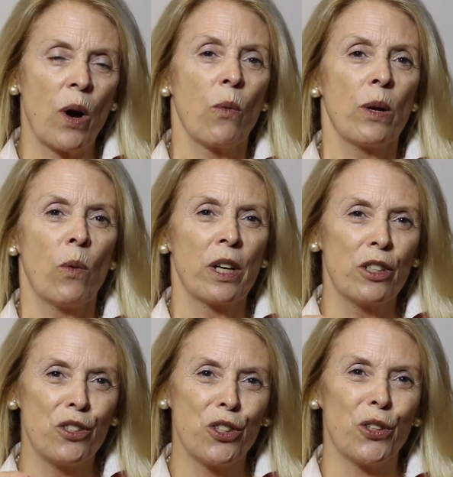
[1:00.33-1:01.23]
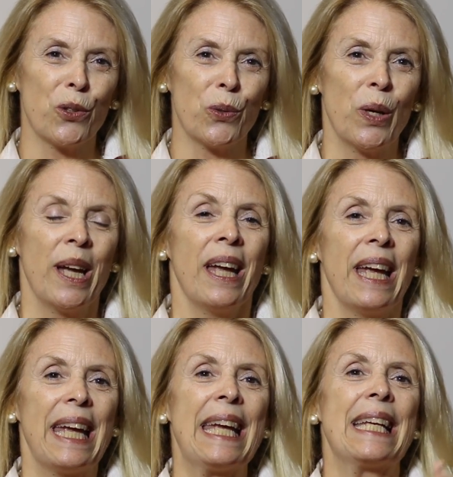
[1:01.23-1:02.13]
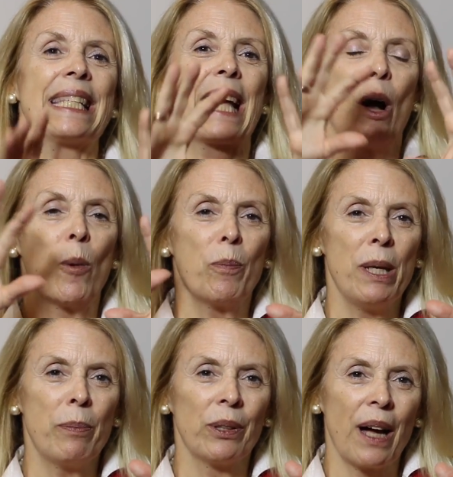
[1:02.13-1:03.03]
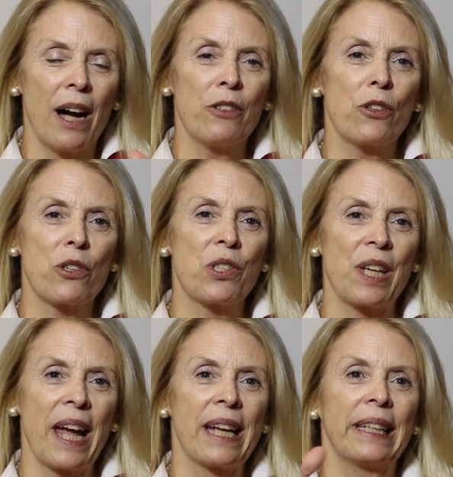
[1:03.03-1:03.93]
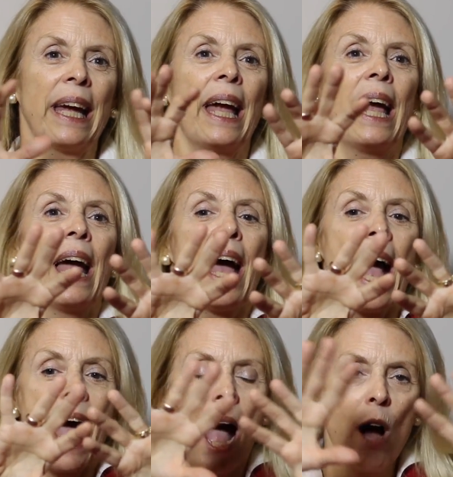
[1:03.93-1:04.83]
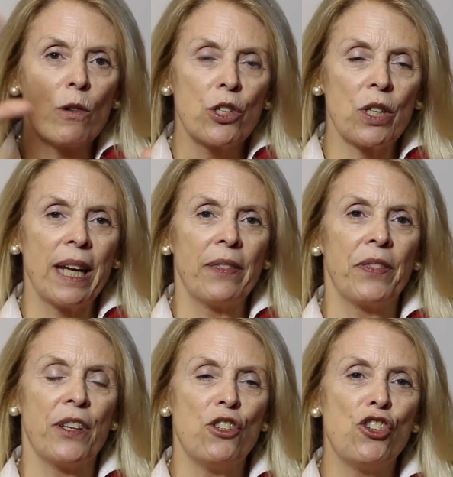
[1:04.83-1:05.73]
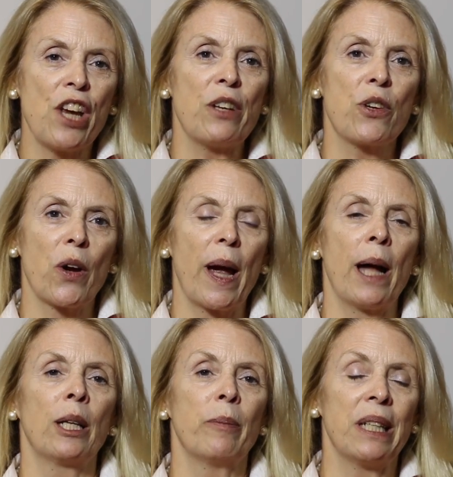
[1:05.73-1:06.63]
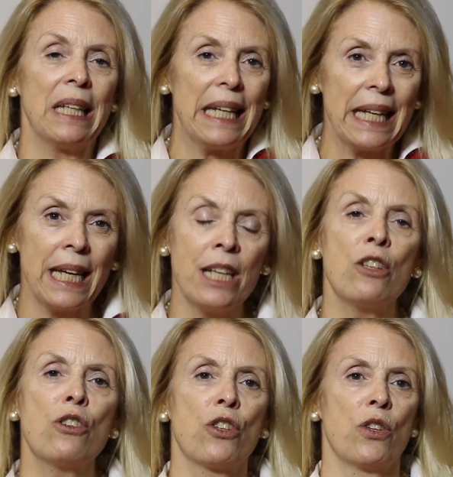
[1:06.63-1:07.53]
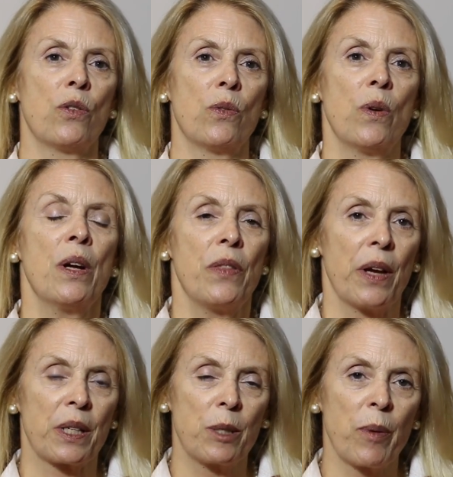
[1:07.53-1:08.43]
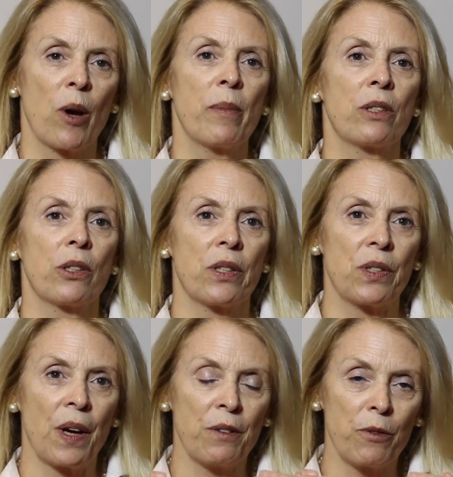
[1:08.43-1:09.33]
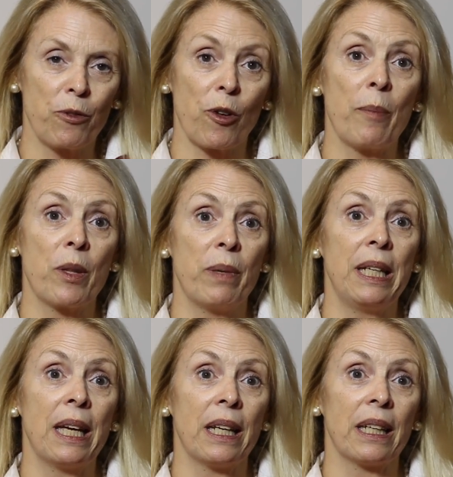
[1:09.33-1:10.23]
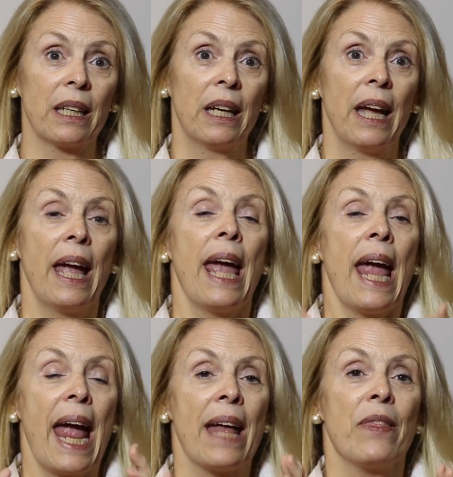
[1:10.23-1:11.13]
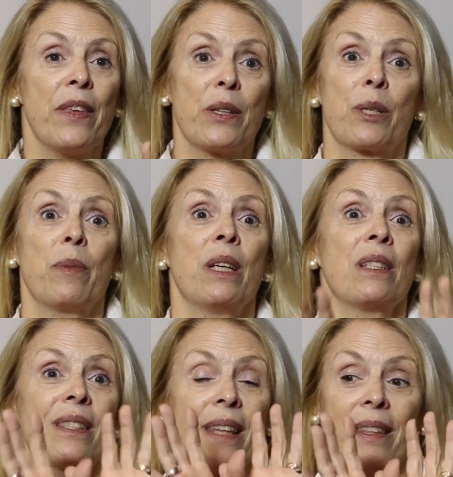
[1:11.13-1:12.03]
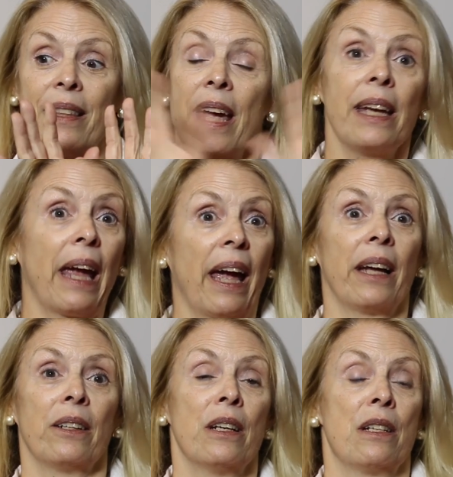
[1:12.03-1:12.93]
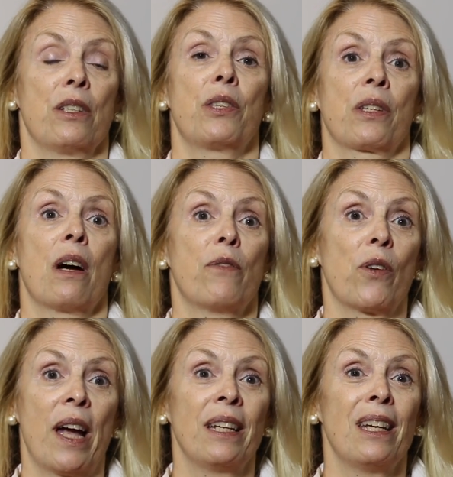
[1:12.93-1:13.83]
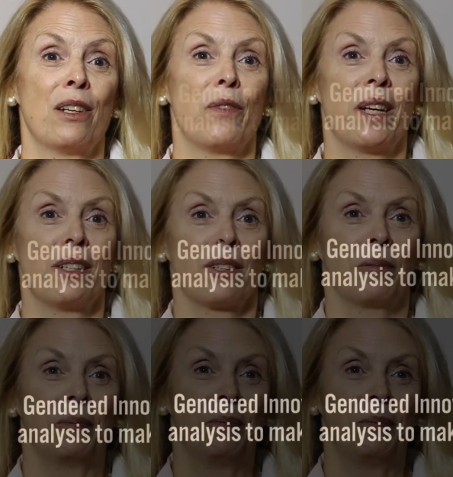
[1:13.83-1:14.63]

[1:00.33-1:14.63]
What we want to do is help people understand how to get the gender element into the experimental design from the beginning. And this means that they can discover and innovate.